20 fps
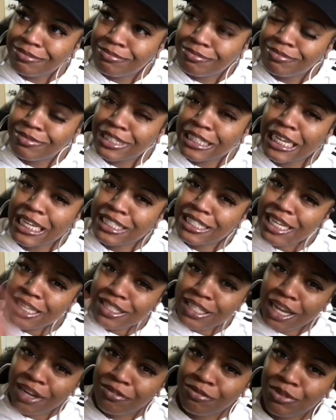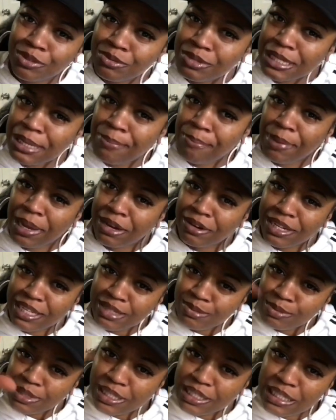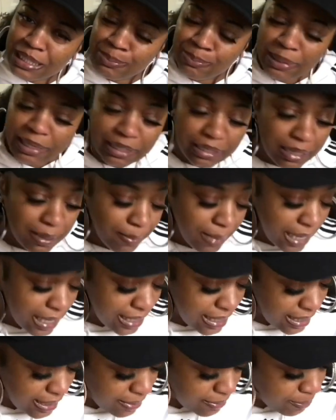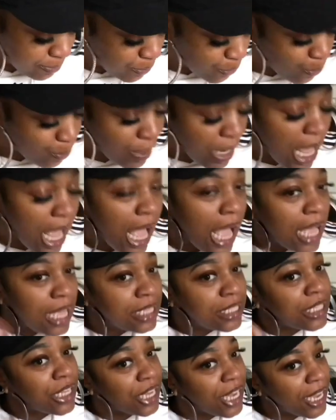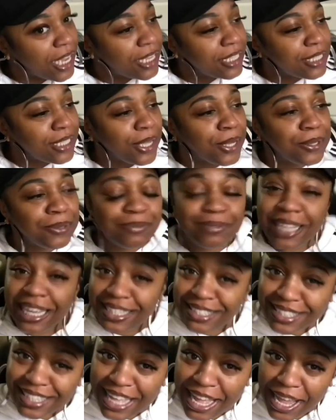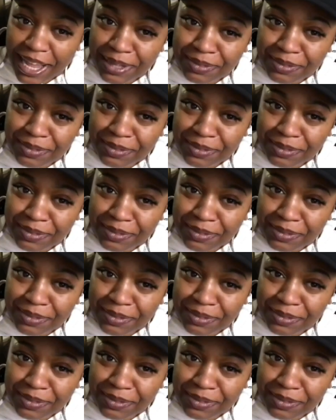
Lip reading: It tastes like fruits and berries with a sprinkle of medicine. So yeah, so that's that.